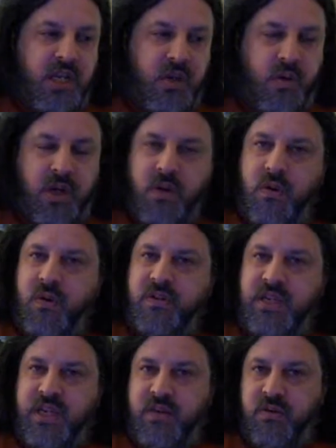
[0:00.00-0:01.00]
you want to go
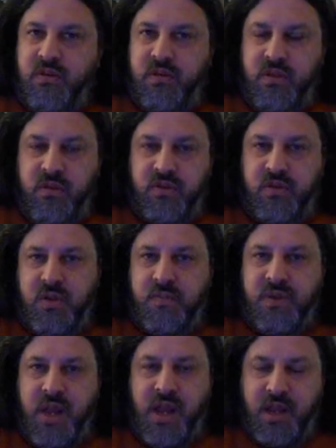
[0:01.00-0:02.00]
to, say,
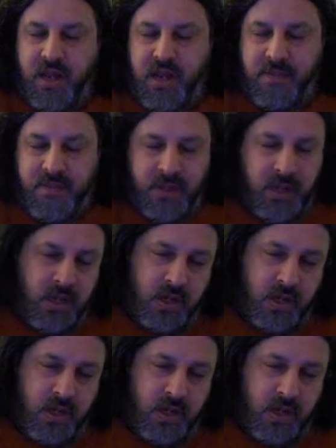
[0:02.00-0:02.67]
YouTube dot com.